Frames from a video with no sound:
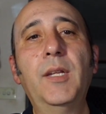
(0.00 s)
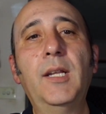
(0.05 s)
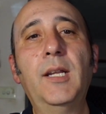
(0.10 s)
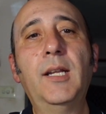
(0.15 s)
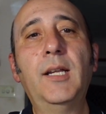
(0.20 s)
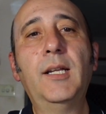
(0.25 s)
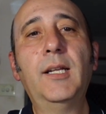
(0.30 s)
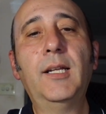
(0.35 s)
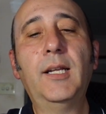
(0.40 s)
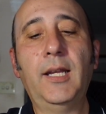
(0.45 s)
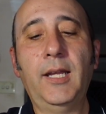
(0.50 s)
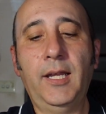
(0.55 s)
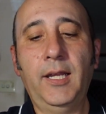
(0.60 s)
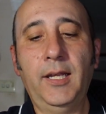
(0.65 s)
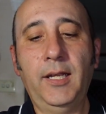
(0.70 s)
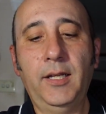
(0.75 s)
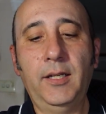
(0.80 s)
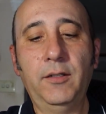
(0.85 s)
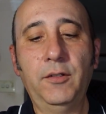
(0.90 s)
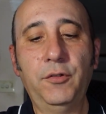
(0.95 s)

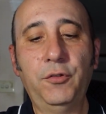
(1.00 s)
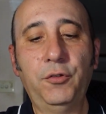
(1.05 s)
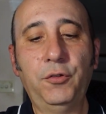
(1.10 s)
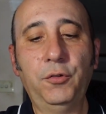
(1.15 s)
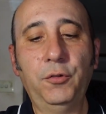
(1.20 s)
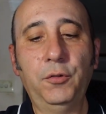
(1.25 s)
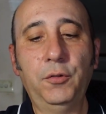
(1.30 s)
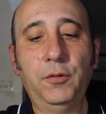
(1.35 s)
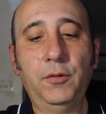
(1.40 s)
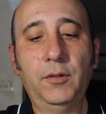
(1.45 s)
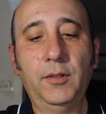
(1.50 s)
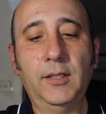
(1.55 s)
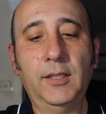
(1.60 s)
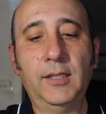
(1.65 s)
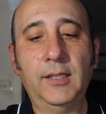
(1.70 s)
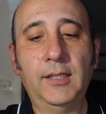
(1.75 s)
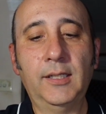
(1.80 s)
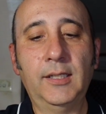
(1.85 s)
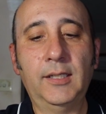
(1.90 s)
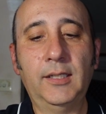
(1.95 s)
and shoot
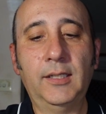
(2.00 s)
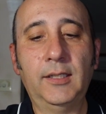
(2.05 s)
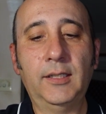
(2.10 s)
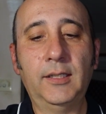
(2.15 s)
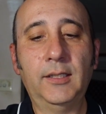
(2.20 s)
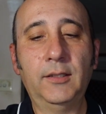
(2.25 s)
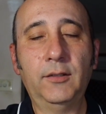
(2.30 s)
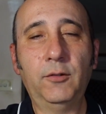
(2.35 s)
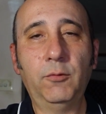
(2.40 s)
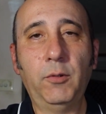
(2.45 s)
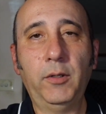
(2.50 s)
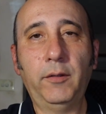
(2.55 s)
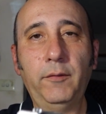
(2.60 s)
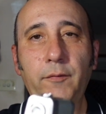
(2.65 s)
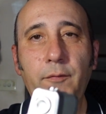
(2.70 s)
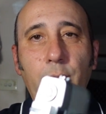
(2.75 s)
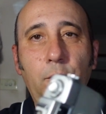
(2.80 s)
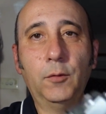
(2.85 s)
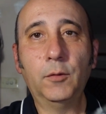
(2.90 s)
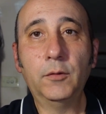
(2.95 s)

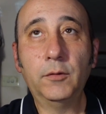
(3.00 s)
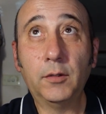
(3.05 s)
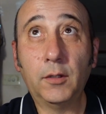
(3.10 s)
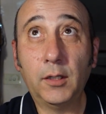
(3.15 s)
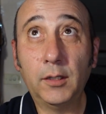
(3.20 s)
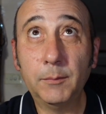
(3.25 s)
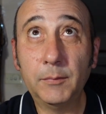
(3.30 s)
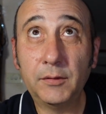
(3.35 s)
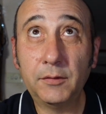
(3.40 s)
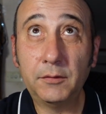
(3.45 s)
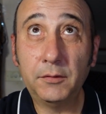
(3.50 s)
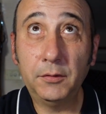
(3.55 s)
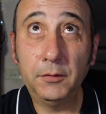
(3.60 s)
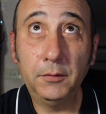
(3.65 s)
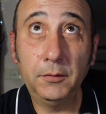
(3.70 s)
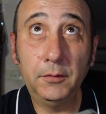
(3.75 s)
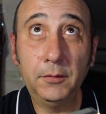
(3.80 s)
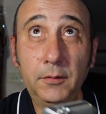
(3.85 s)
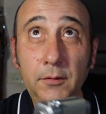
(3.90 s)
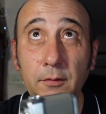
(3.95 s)
24 times
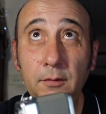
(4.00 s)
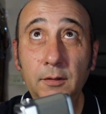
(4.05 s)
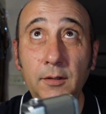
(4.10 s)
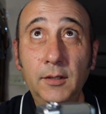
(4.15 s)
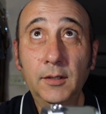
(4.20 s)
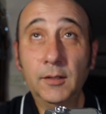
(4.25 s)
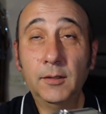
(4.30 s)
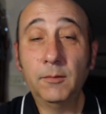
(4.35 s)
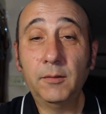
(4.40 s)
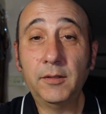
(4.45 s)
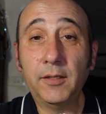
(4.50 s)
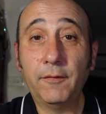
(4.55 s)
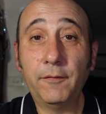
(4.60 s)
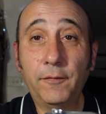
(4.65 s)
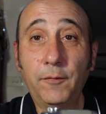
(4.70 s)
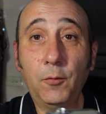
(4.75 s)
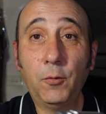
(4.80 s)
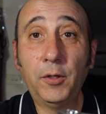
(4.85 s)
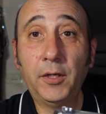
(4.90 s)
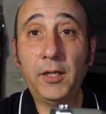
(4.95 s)
2, so
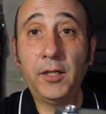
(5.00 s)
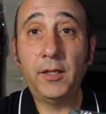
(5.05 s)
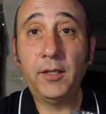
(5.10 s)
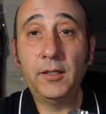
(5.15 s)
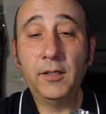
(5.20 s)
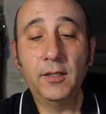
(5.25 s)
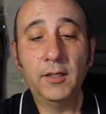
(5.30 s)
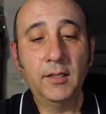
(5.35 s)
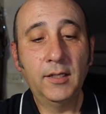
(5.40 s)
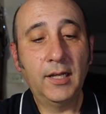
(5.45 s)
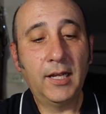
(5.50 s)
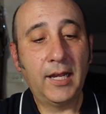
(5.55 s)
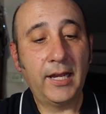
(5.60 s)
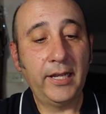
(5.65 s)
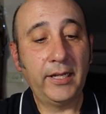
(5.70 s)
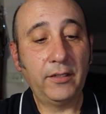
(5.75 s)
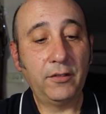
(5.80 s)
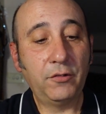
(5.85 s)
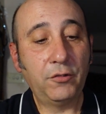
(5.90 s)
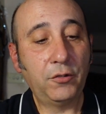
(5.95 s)

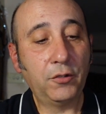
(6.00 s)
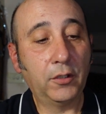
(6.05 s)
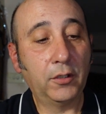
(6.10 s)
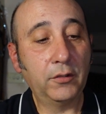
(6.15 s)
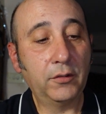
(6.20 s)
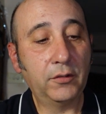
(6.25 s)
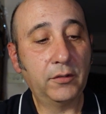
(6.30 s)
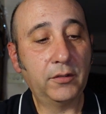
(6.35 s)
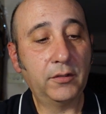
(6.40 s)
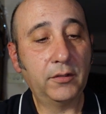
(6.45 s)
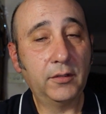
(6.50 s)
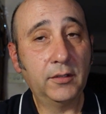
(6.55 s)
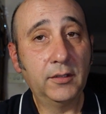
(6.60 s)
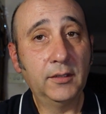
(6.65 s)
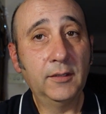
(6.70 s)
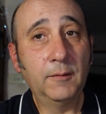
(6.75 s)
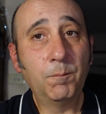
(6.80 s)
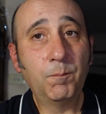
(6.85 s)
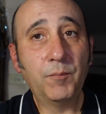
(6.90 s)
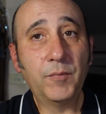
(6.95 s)
48 shots
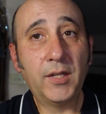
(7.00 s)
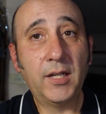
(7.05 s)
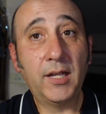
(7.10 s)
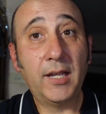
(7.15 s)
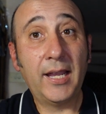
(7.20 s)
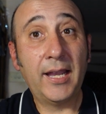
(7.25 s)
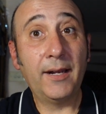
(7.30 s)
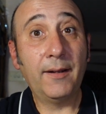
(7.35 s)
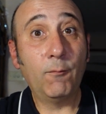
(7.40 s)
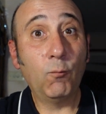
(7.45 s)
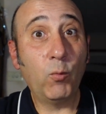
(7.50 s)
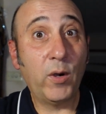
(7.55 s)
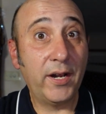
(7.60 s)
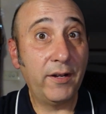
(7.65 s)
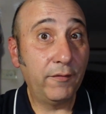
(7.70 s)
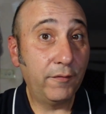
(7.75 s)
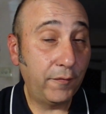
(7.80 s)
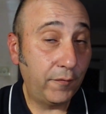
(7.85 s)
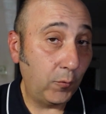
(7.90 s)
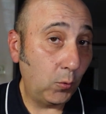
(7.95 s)
at
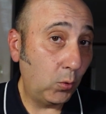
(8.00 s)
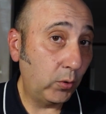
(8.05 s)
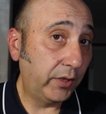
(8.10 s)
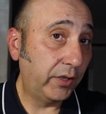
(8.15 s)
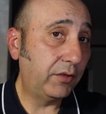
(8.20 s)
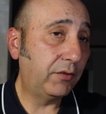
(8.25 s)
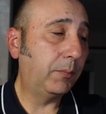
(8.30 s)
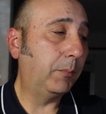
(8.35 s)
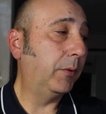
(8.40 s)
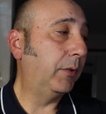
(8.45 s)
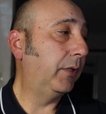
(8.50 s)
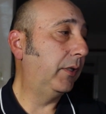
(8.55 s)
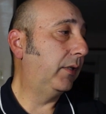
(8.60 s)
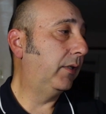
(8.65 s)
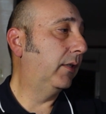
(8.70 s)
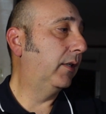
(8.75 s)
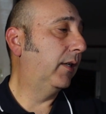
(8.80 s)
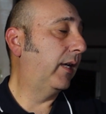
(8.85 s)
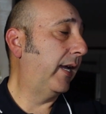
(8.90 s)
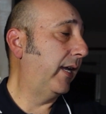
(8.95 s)
140 speed.
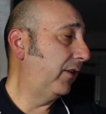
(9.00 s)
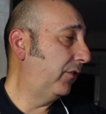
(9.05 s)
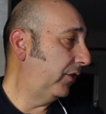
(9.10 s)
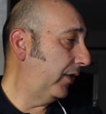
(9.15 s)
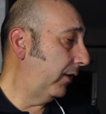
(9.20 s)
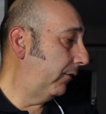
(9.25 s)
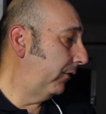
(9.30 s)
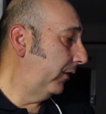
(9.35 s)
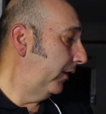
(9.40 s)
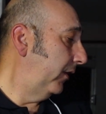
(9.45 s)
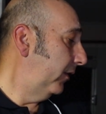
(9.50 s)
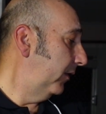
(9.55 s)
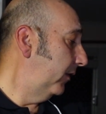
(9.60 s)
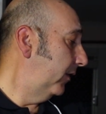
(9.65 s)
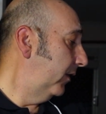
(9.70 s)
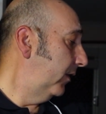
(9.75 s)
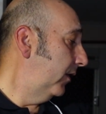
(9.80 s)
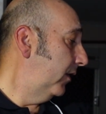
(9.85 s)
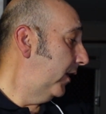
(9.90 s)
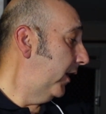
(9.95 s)
Hey Jerry,
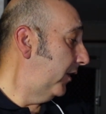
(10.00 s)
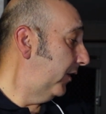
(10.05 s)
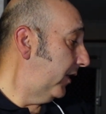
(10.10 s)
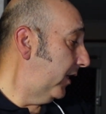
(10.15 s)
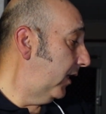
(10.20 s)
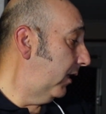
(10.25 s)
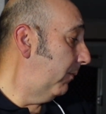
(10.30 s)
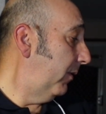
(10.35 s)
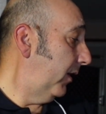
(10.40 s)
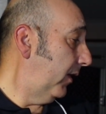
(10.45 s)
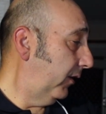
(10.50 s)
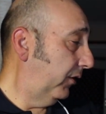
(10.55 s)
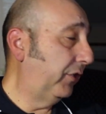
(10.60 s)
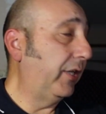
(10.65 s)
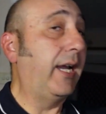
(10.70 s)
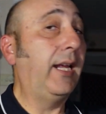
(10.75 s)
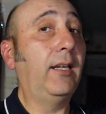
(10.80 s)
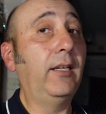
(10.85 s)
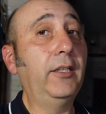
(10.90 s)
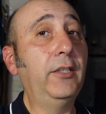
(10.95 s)
it's going to be a
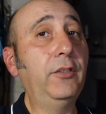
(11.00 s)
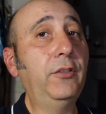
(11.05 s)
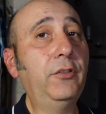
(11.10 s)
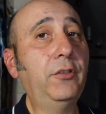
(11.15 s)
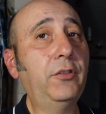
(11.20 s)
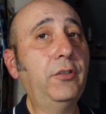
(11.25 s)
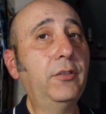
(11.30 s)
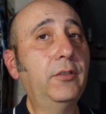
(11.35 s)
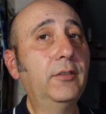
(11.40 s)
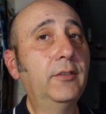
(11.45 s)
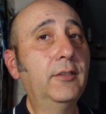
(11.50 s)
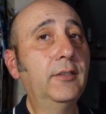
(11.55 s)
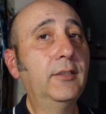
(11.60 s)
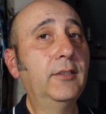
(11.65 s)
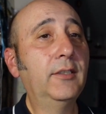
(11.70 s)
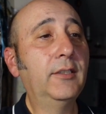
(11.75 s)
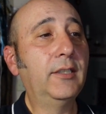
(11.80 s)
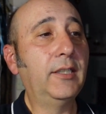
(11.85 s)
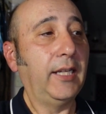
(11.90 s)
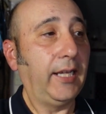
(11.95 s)
challenge.
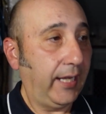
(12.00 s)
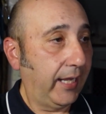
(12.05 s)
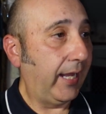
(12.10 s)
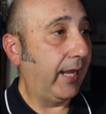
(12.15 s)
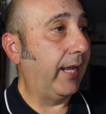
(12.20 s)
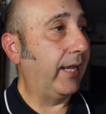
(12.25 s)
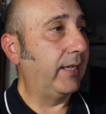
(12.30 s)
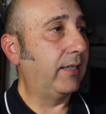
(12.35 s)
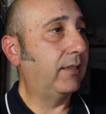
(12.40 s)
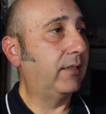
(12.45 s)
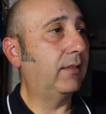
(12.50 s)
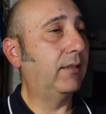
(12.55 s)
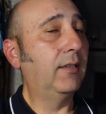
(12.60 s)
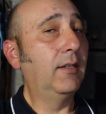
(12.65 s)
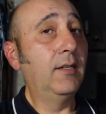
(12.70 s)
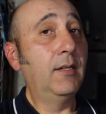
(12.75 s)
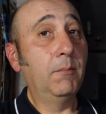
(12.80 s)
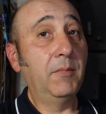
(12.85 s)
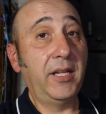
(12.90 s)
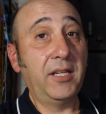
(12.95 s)
Yes,
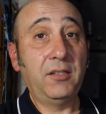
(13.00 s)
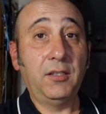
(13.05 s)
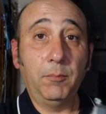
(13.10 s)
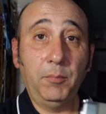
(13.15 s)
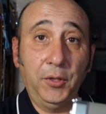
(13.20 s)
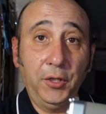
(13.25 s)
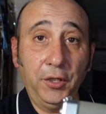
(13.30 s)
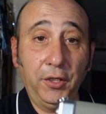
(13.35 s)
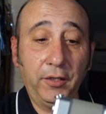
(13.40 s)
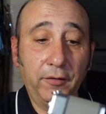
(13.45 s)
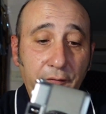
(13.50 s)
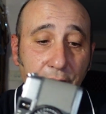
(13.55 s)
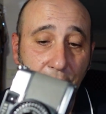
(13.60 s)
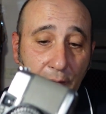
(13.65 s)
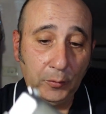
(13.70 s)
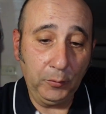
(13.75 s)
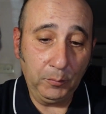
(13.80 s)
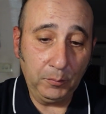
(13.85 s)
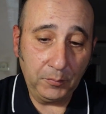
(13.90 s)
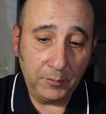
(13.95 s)
that's the beauty of
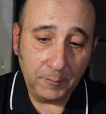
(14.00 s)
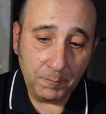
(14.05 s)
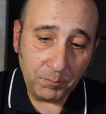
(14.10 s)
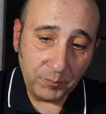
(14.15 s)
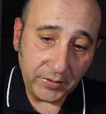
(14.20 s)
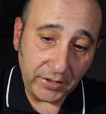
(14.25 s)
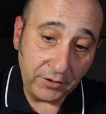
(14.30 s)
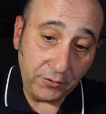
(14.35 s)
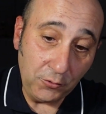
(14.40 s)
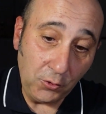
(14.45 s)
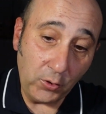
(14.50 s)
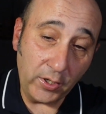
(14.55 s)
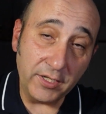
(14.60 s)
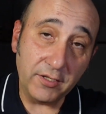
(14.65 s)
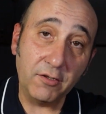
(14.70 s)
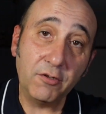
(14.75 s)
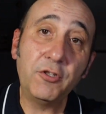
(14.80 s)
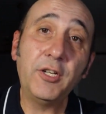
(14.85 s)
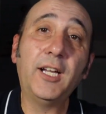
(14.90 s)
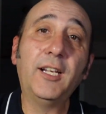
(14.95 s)
film. It's always
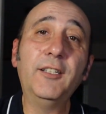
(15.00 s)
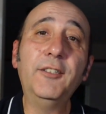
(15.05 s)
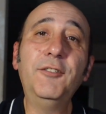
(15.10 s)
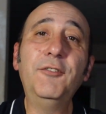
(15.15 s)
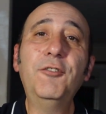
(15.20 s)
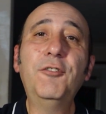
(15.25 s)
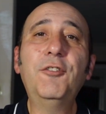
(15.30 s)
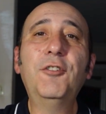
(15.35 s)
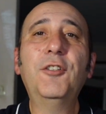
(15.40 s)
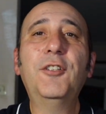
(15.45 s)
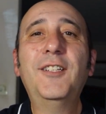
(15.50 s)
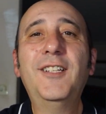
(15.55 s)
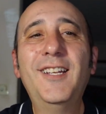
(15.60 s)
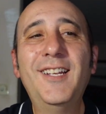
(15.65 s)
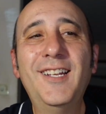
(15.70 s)
a challenge.